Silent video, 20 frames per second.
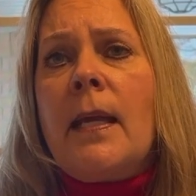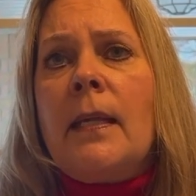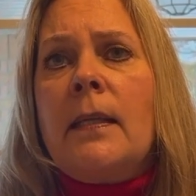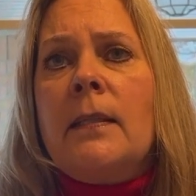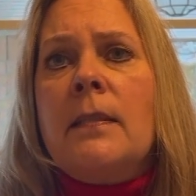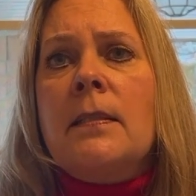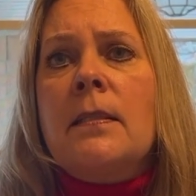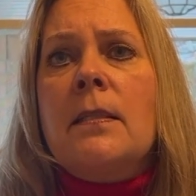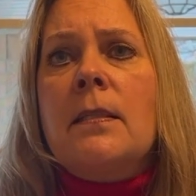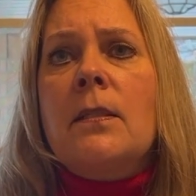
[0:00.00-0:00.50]

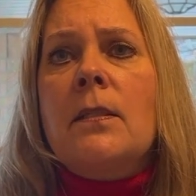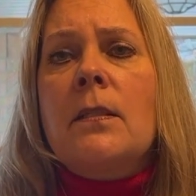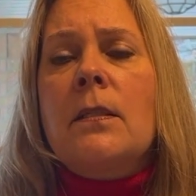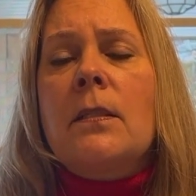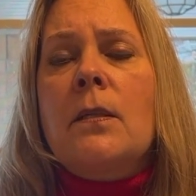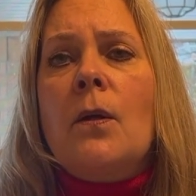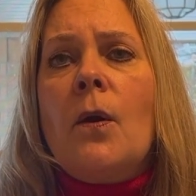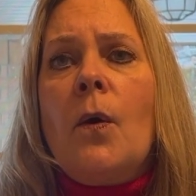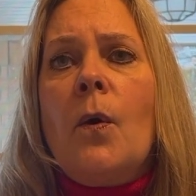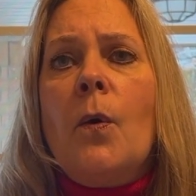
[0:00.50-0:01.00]
and
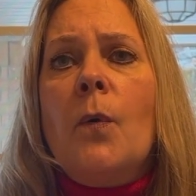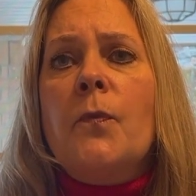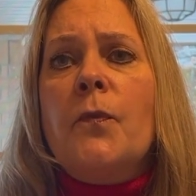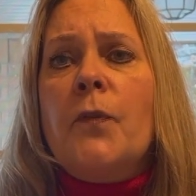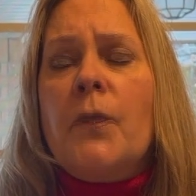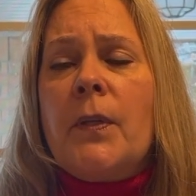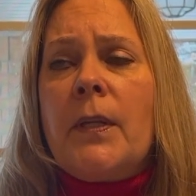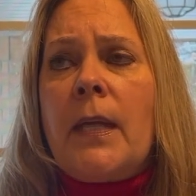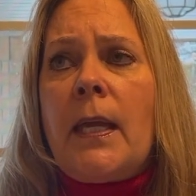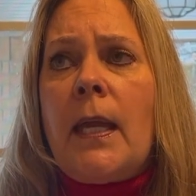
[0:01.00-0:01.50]

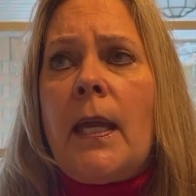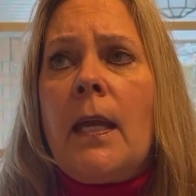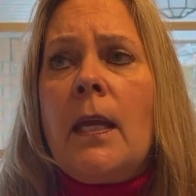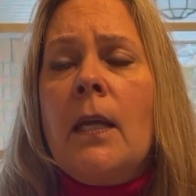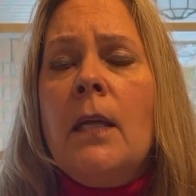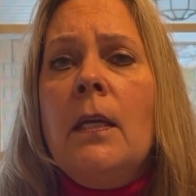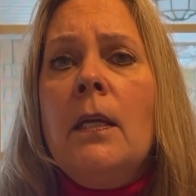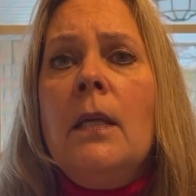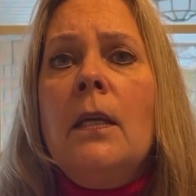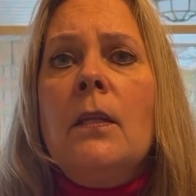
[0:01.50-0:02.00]
hopefully
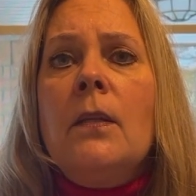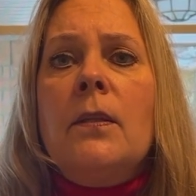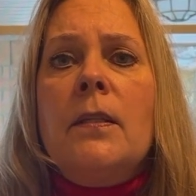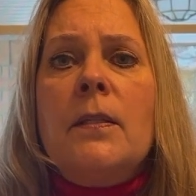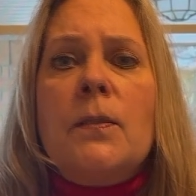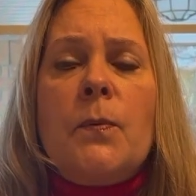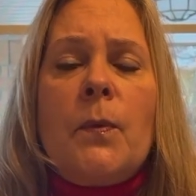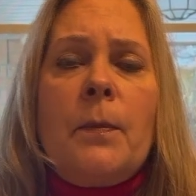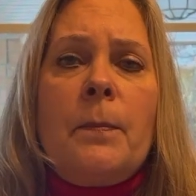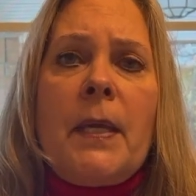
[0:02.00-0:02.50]

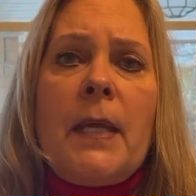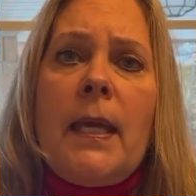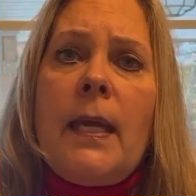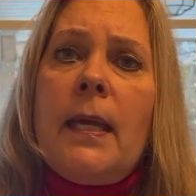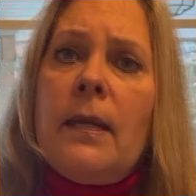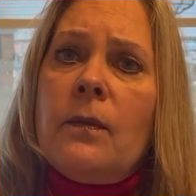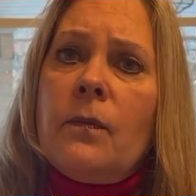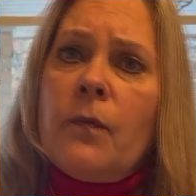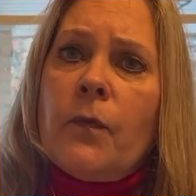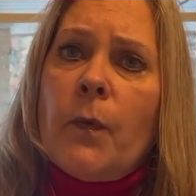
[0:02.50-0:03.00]
this will be
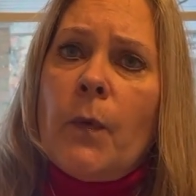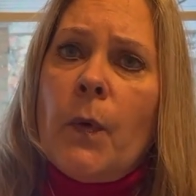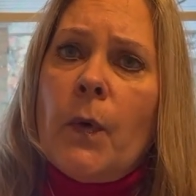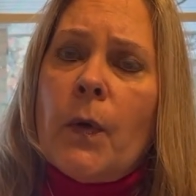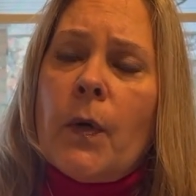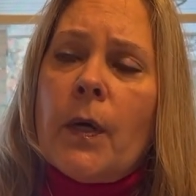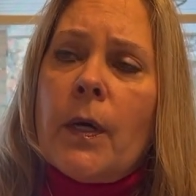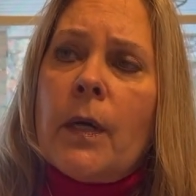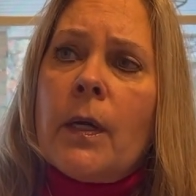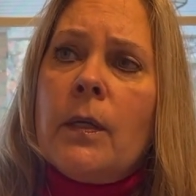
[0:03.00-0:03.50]
it
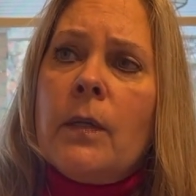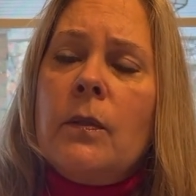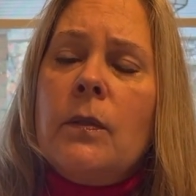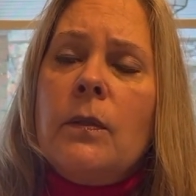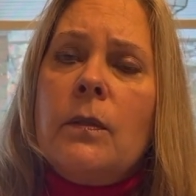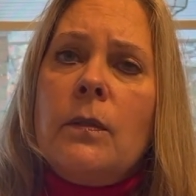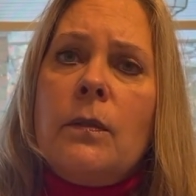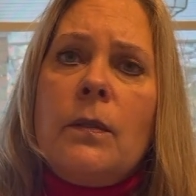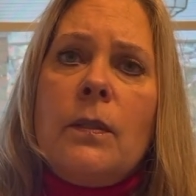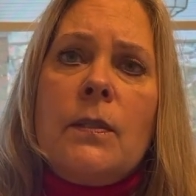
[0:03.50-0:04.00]
for
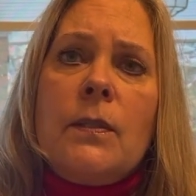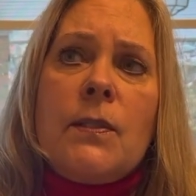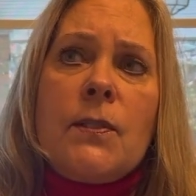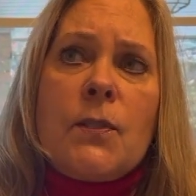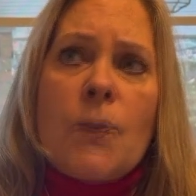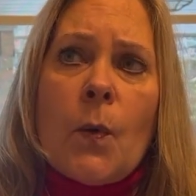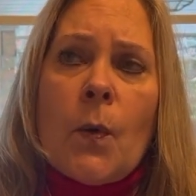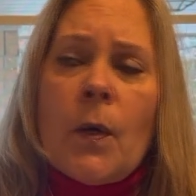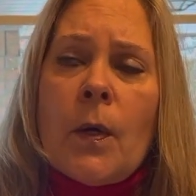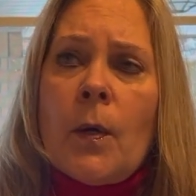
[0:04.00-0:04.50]
the
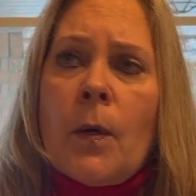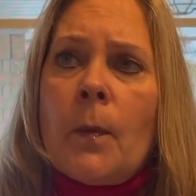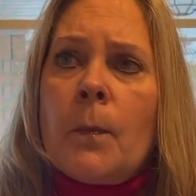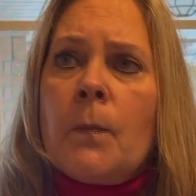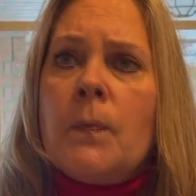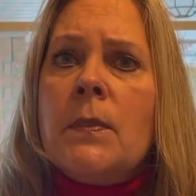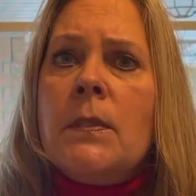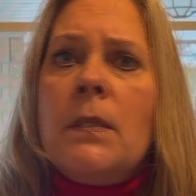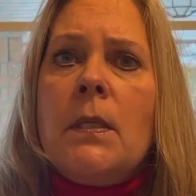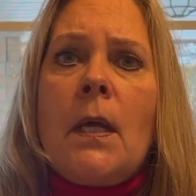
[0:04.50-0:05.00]

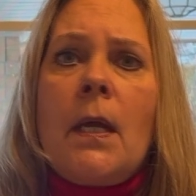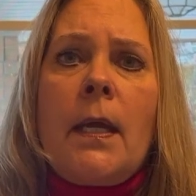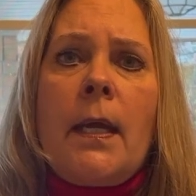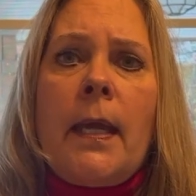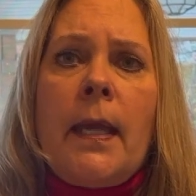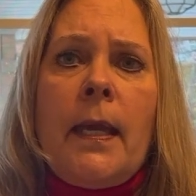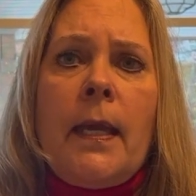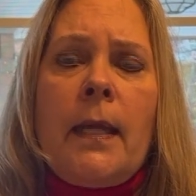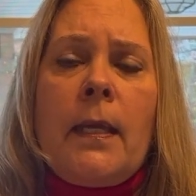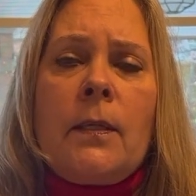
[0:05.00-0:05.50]
storms,
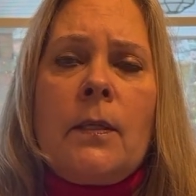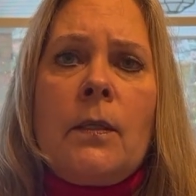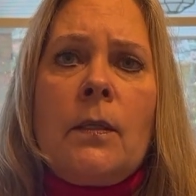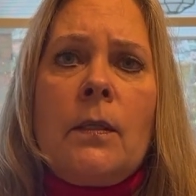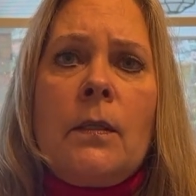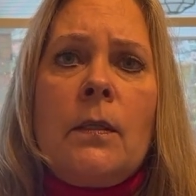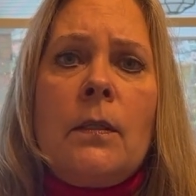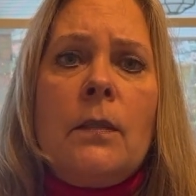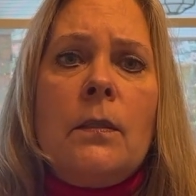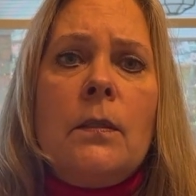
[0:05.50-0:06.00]

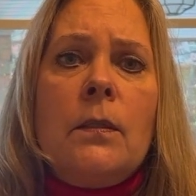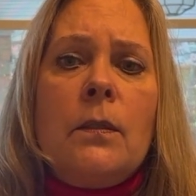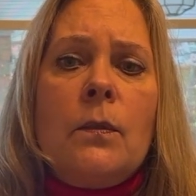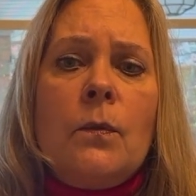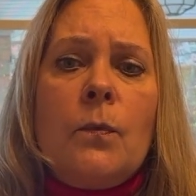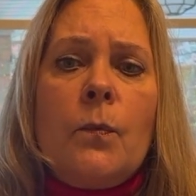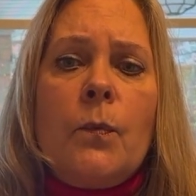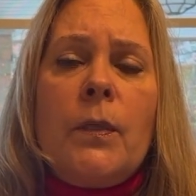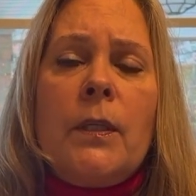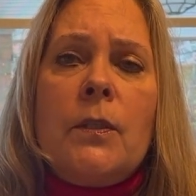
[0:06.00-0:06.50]
and
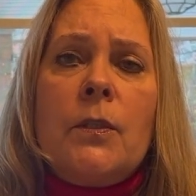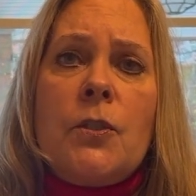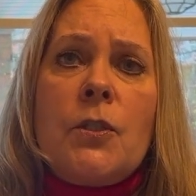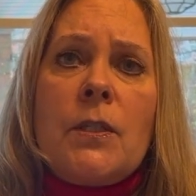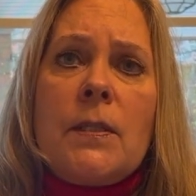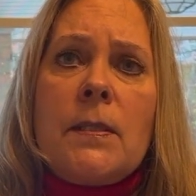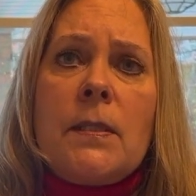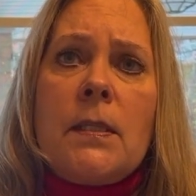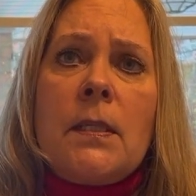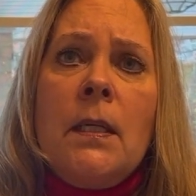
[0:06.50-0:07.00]
we'll
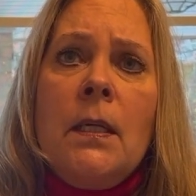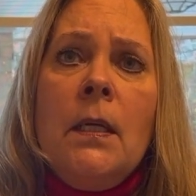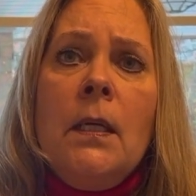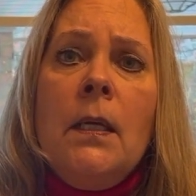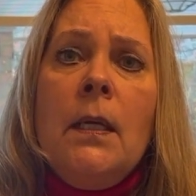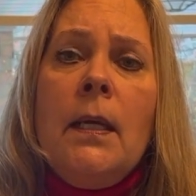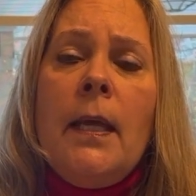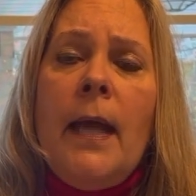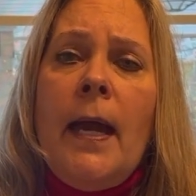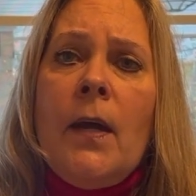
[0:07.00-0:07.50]
just
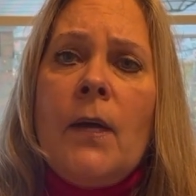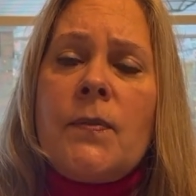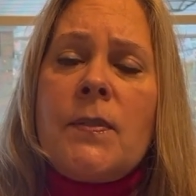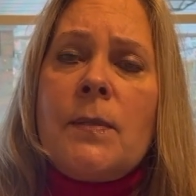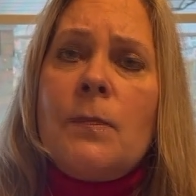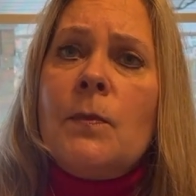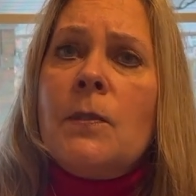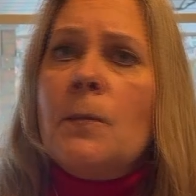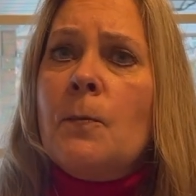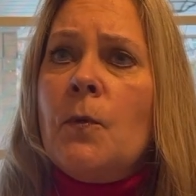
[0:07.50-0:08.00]
have
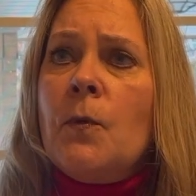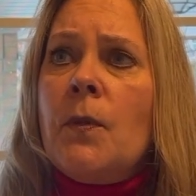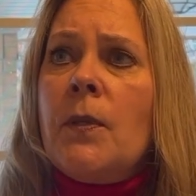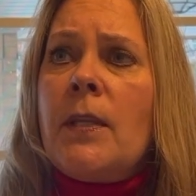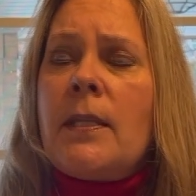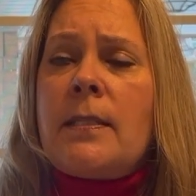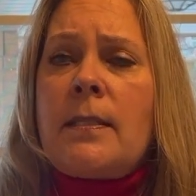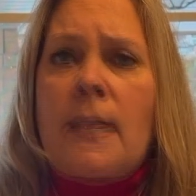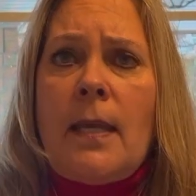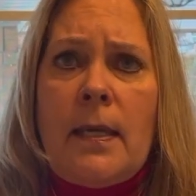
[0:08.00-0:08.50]
some
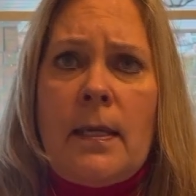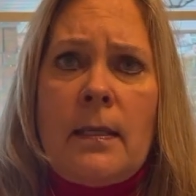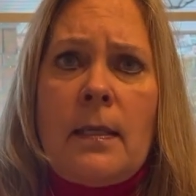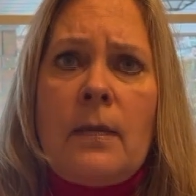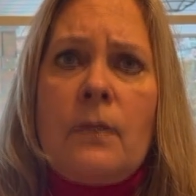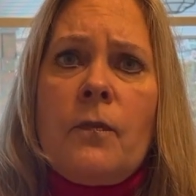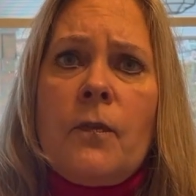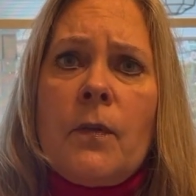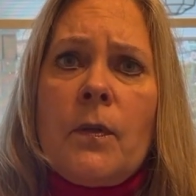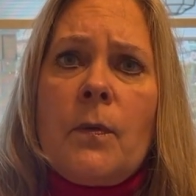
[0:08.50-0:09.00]
smooth
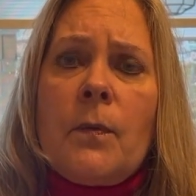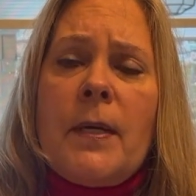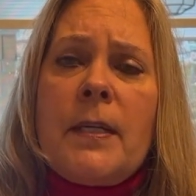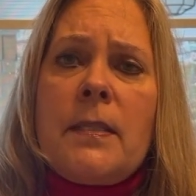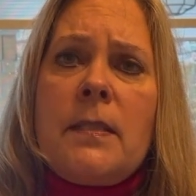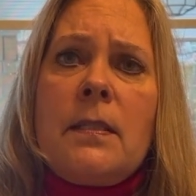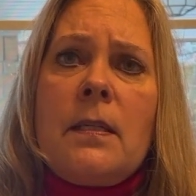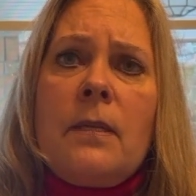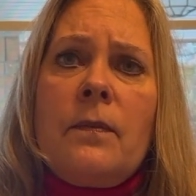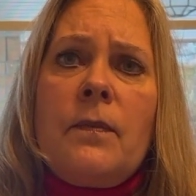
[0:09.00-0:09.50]
sailing for the
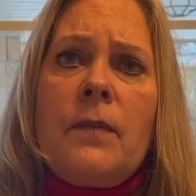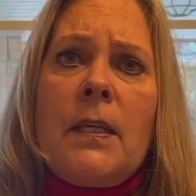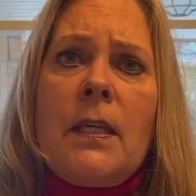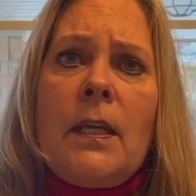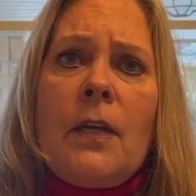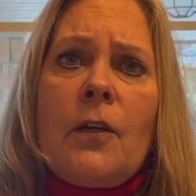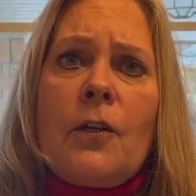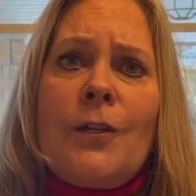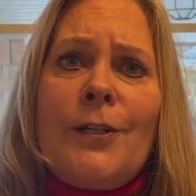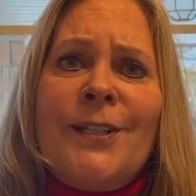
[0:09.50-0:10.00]
rest of the
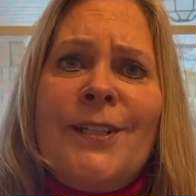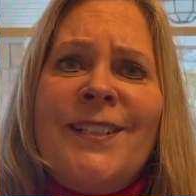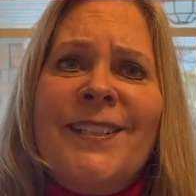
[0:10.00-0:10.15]
year.